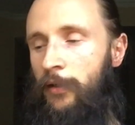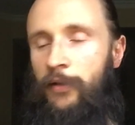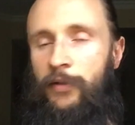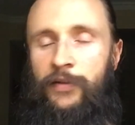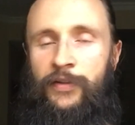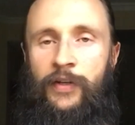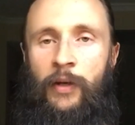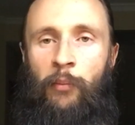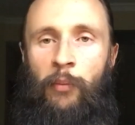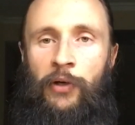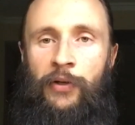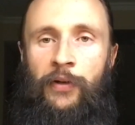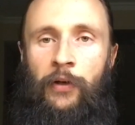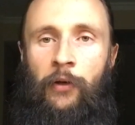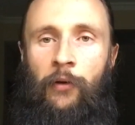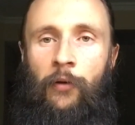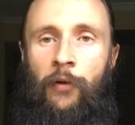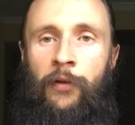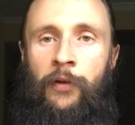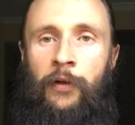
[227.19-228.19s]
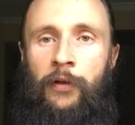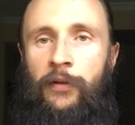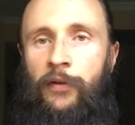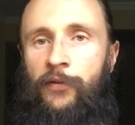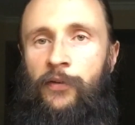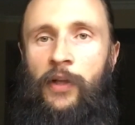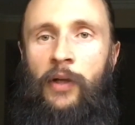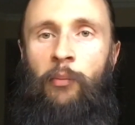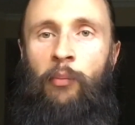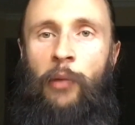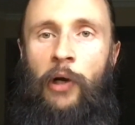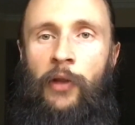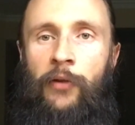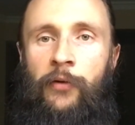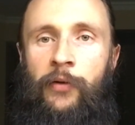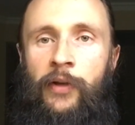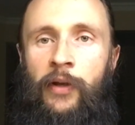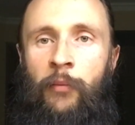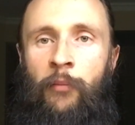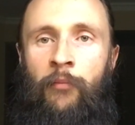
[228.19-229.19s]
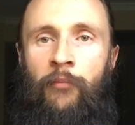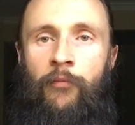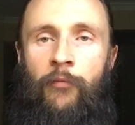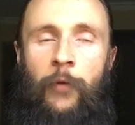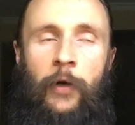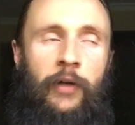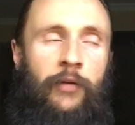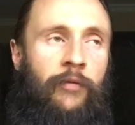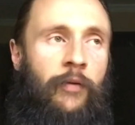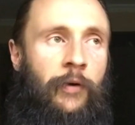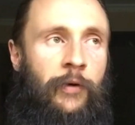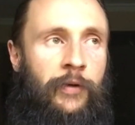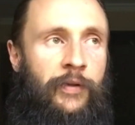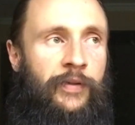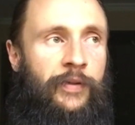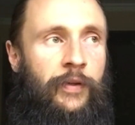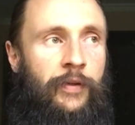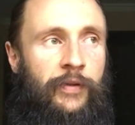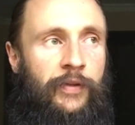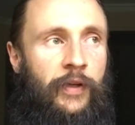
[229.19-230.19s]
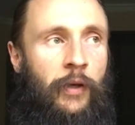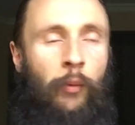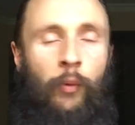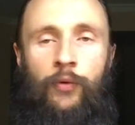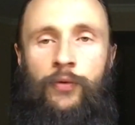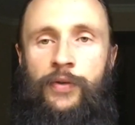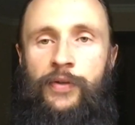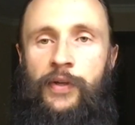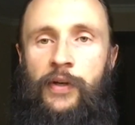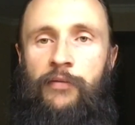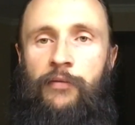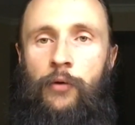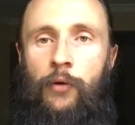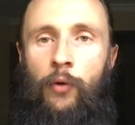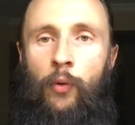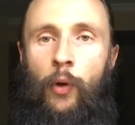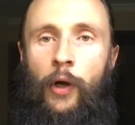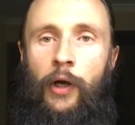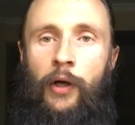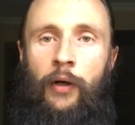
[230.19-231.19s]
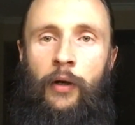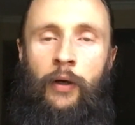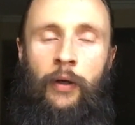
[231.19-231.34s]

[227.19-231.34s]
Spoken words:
some particular thing does not bother them, right? For instance, I will just give you a quick